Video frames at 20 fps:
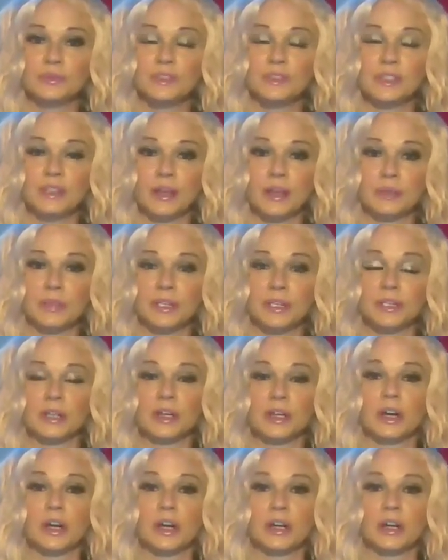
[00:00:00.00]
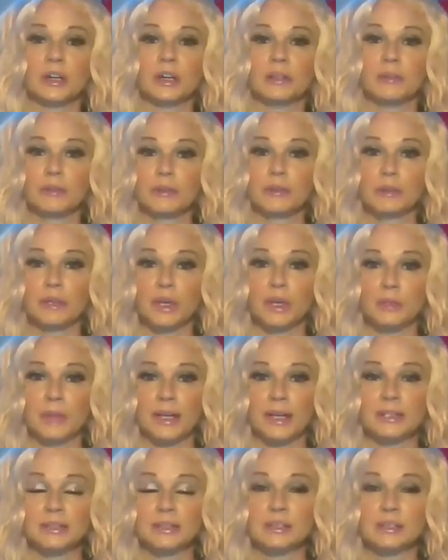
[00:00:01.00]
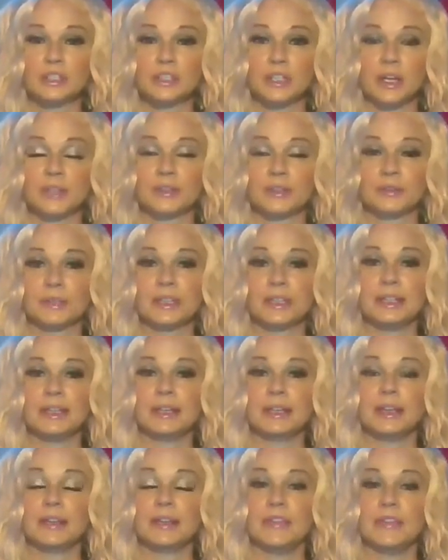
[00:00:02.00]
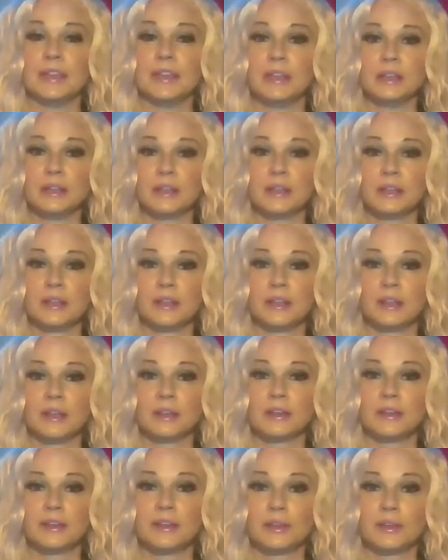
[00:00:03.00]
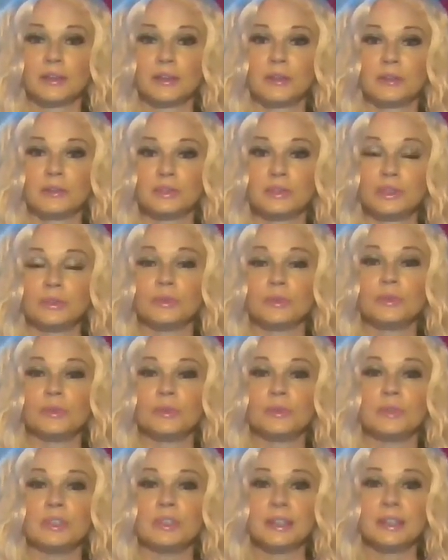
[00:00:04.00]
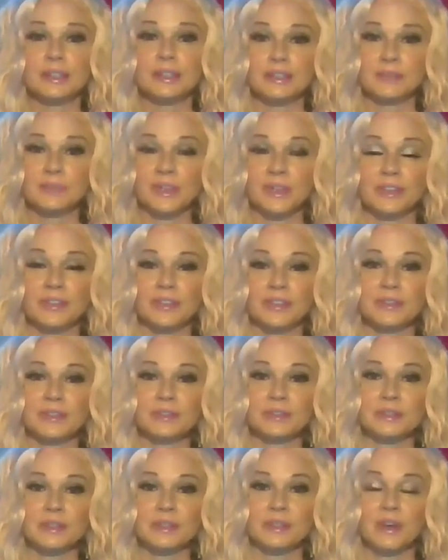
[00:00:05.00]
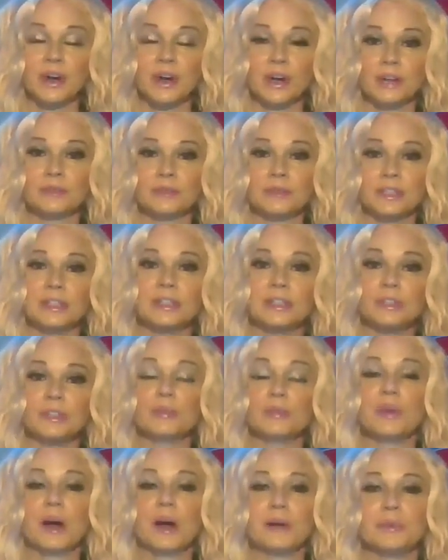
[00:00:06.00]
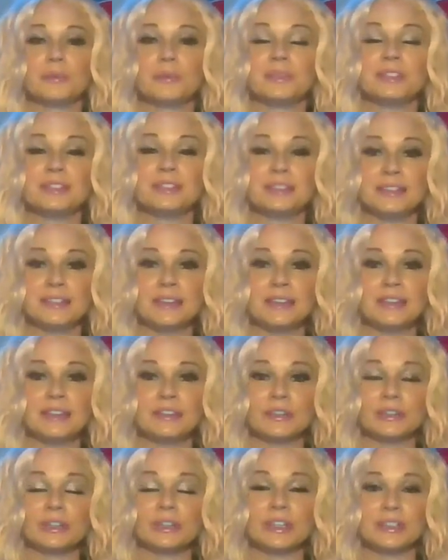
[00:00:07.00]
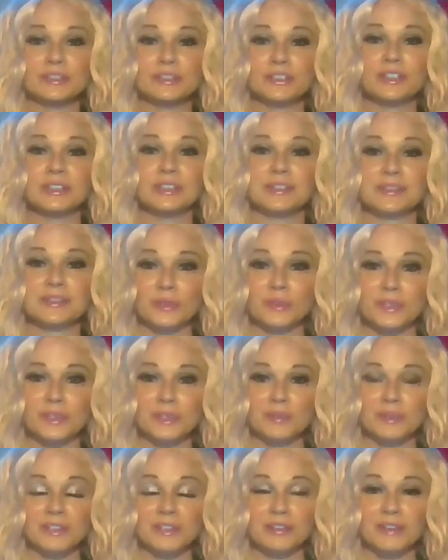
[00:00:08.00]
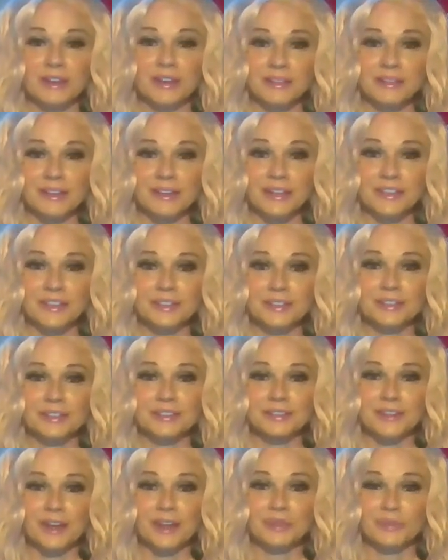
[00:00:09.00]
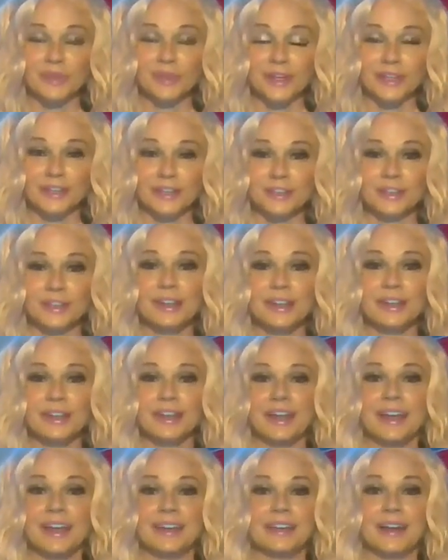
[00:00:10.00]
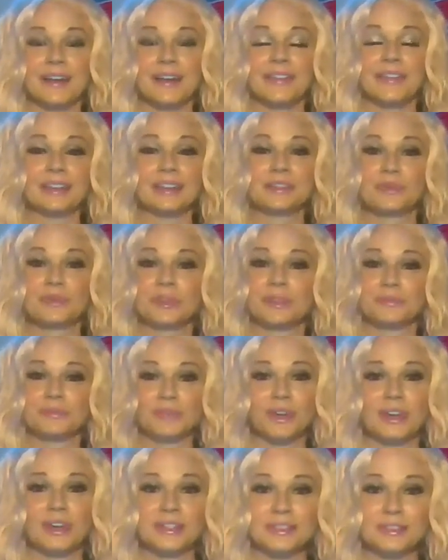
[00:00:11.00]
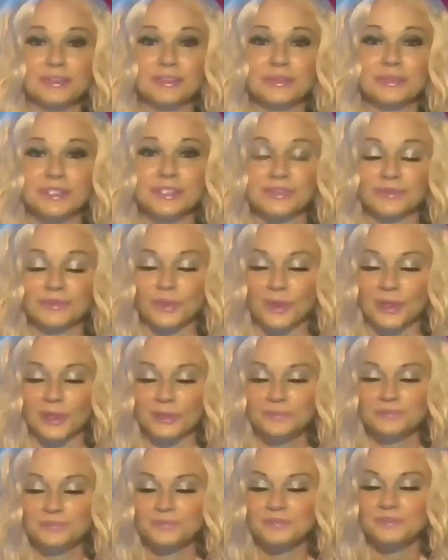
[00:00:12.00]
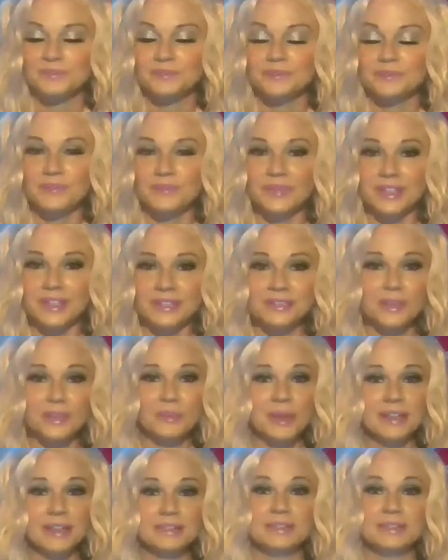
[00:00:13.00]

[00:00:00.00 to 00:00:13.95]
once you see that pick a card, go back to the chakra reading and then do the next month card reading. You'll probably see that your energy is going to be a lot lighter and a lot brighter, and that's what I'm trying to do this for.